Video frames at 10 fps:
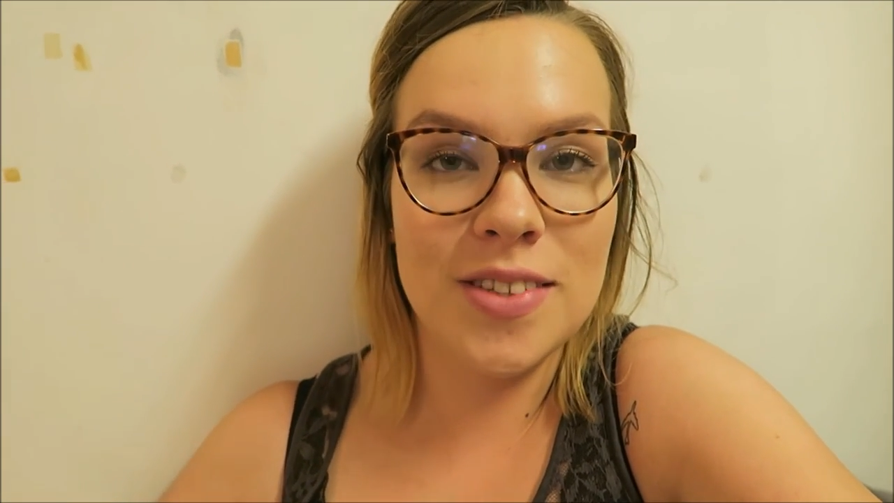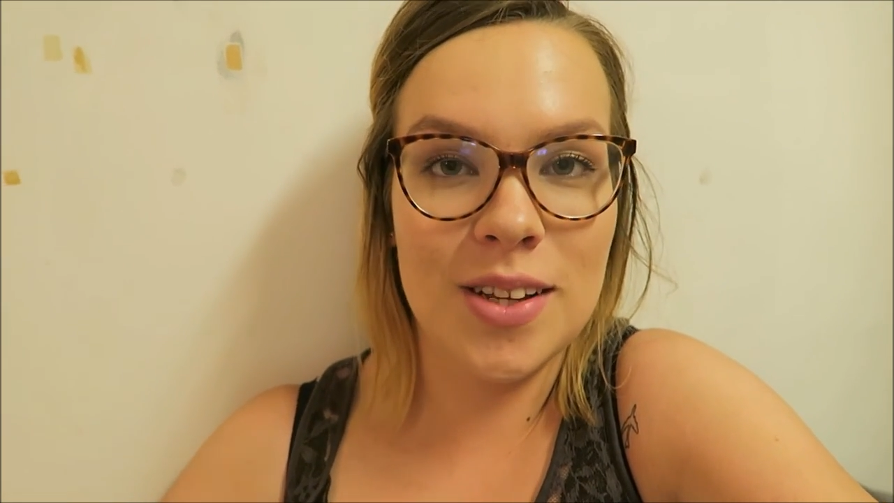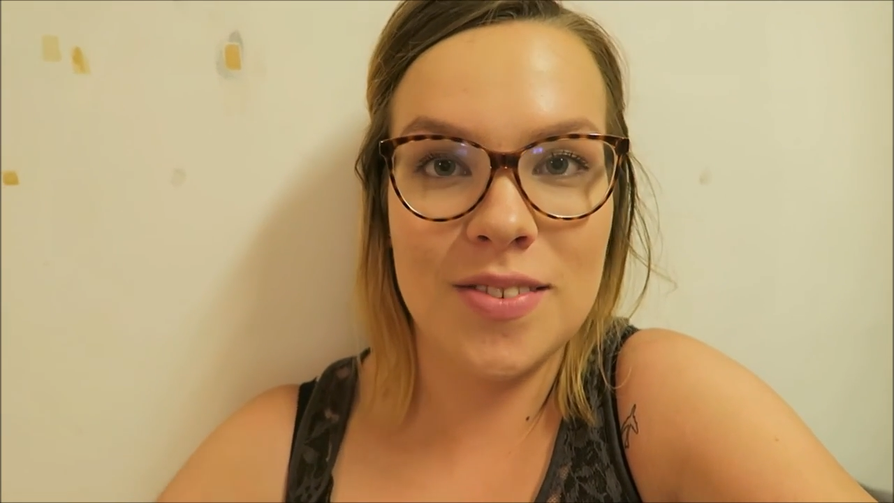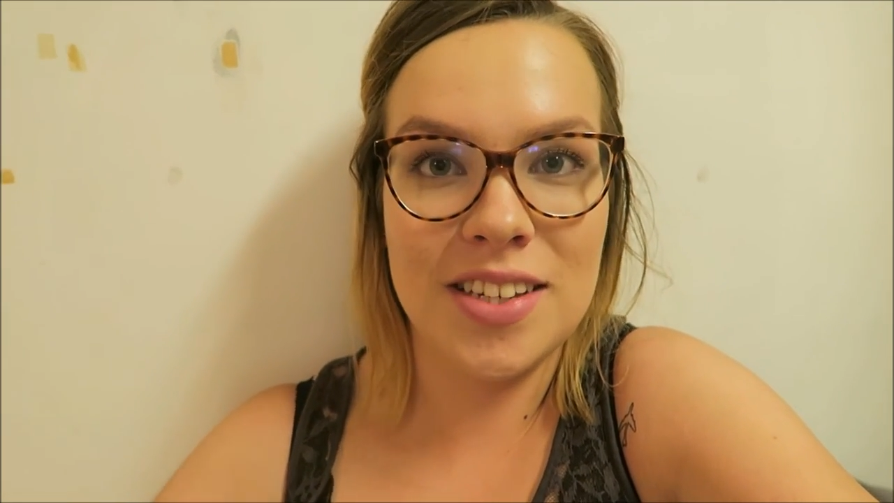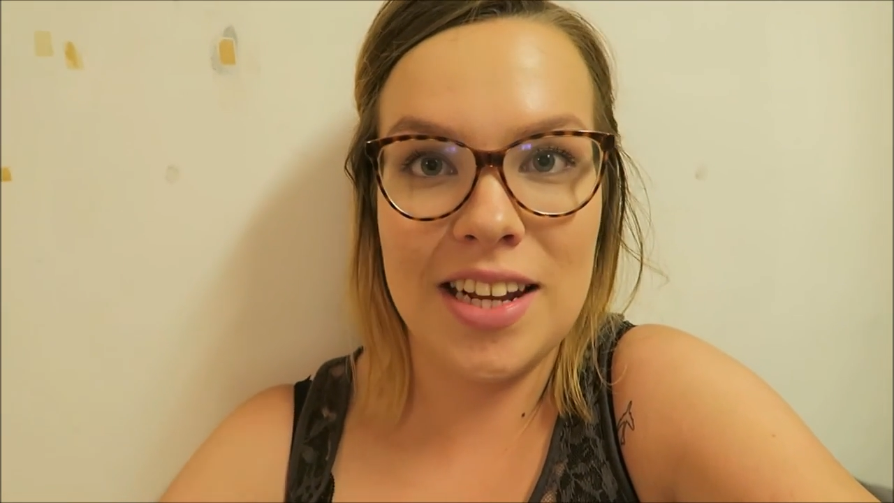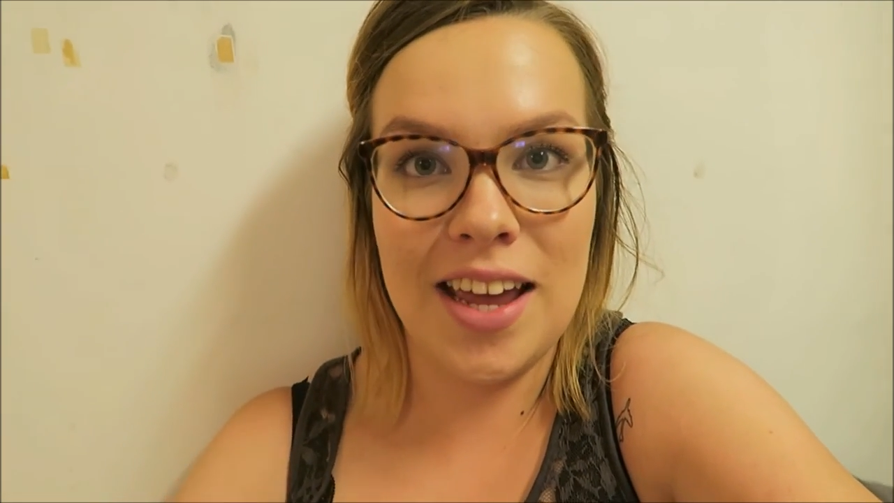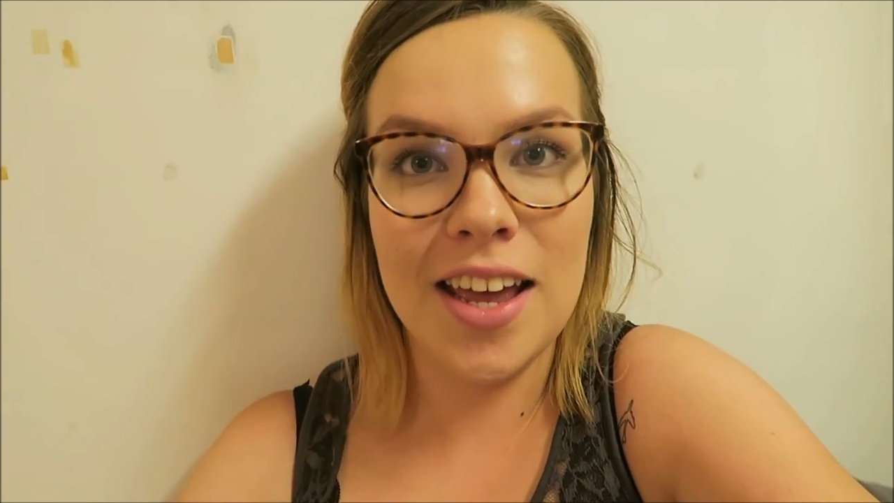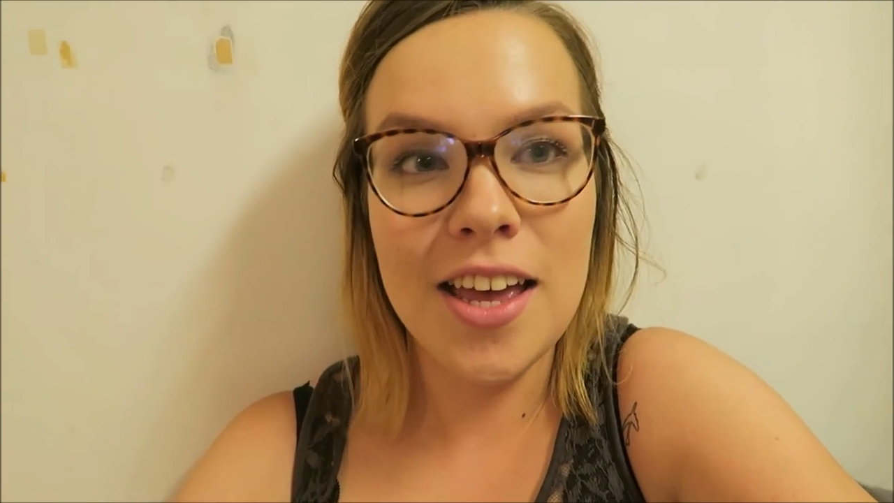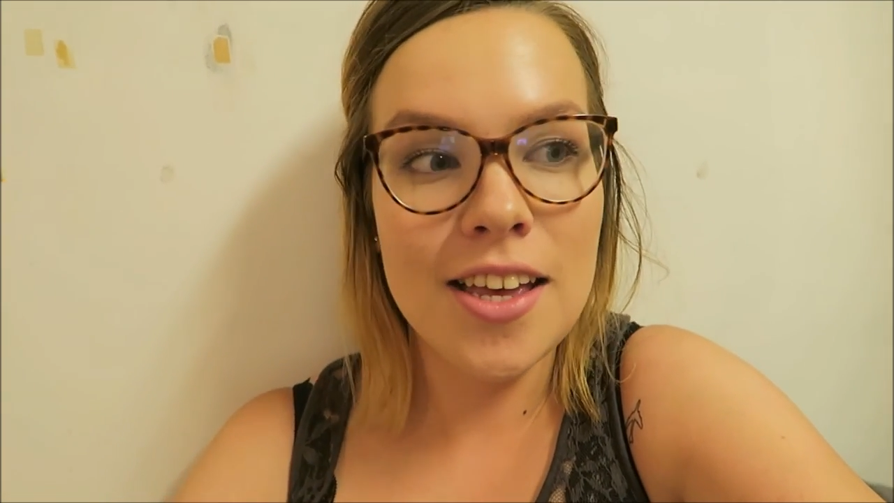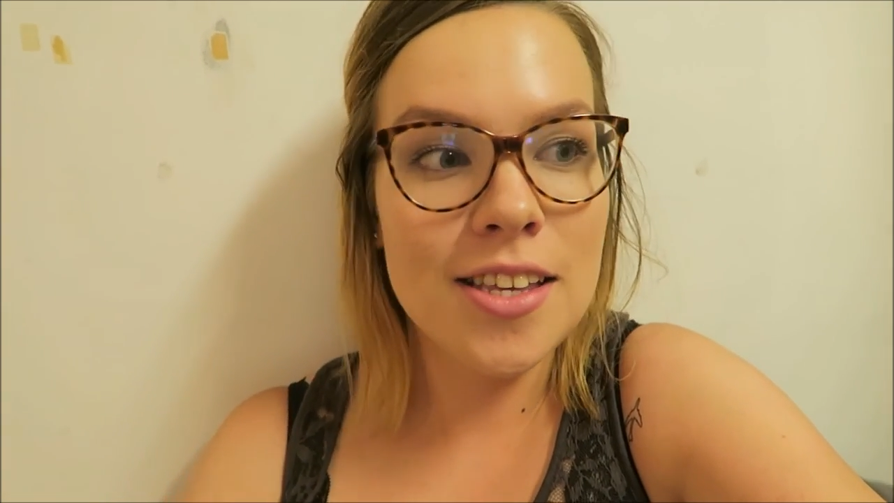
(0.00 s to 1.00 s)
stuff today.
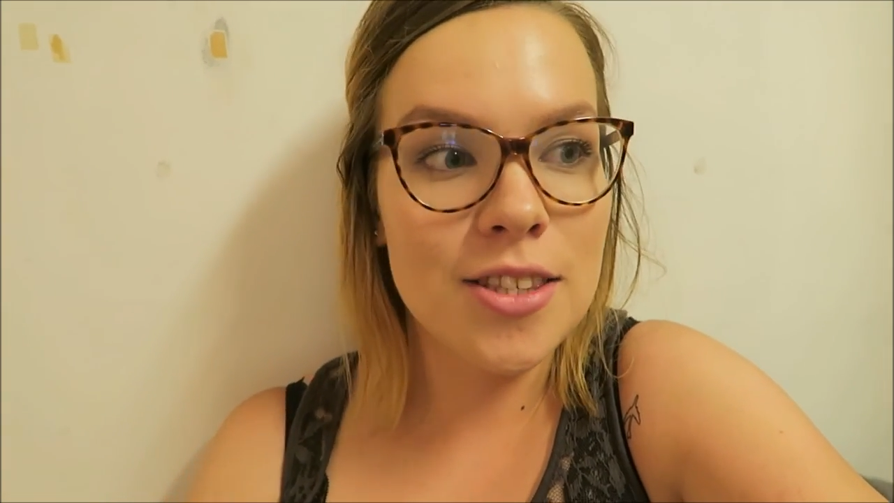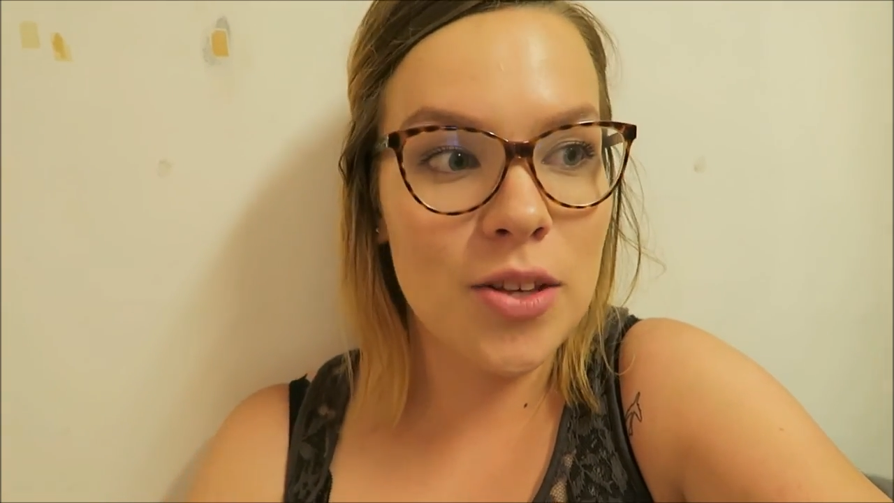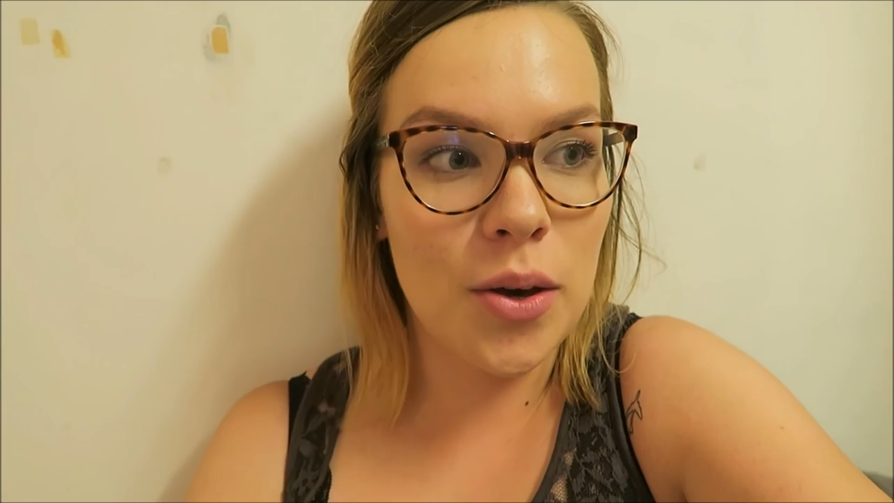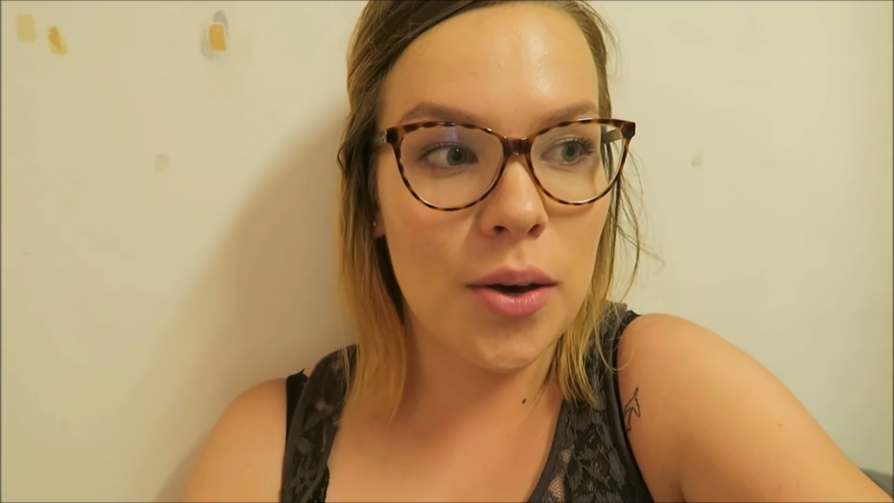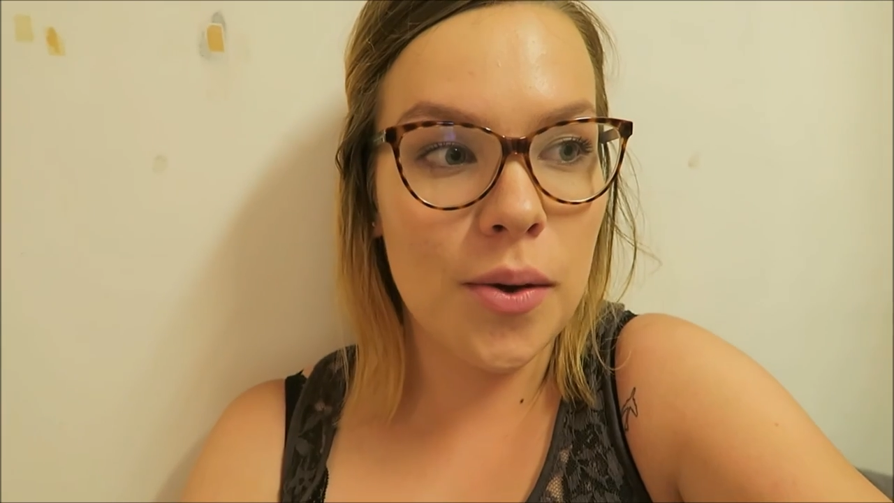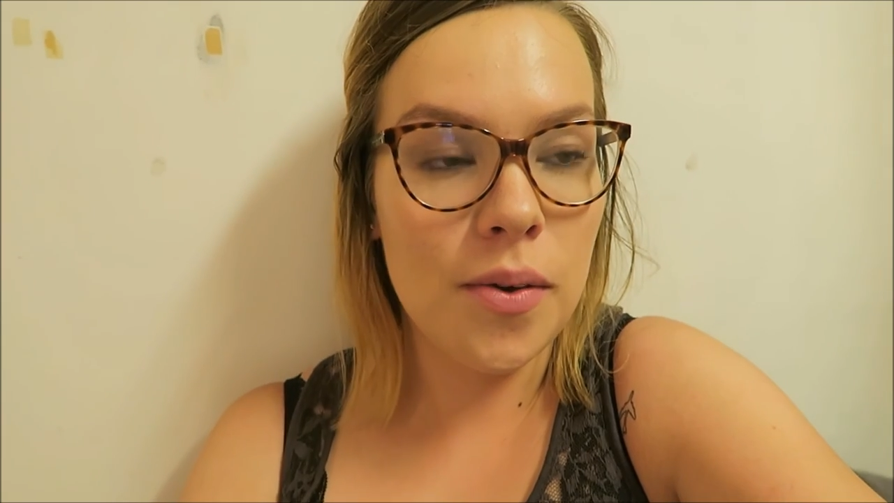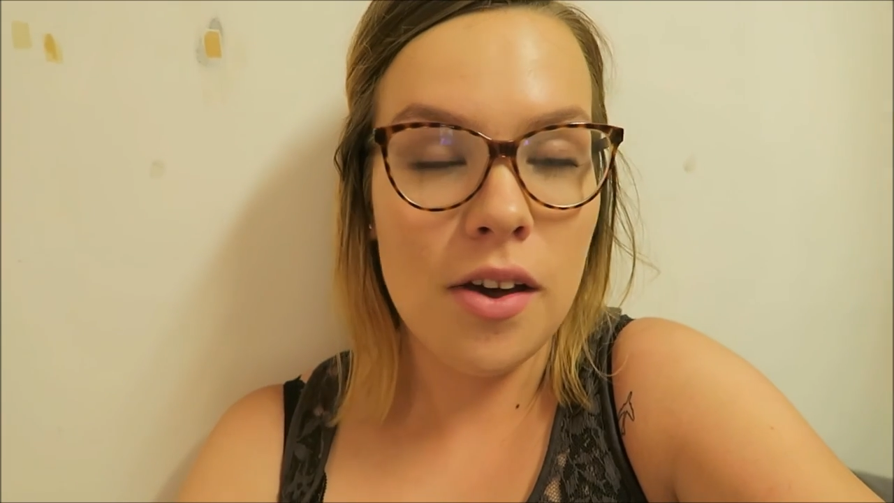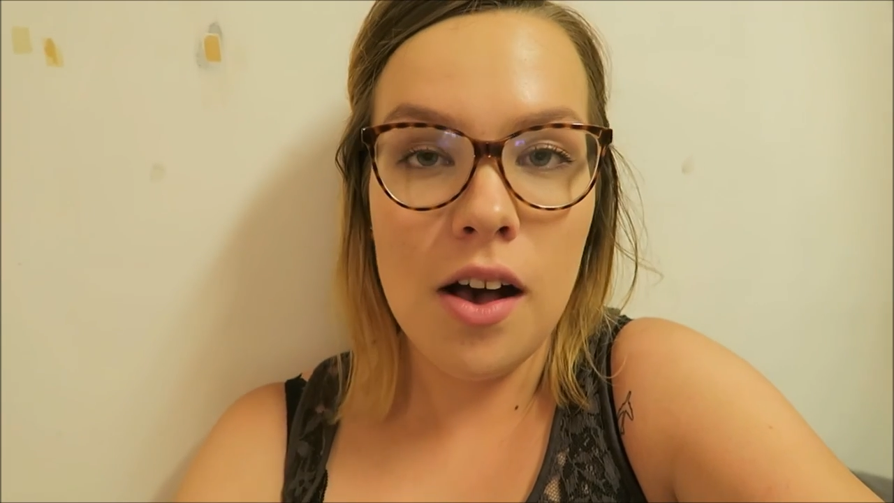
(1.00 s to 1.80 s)
So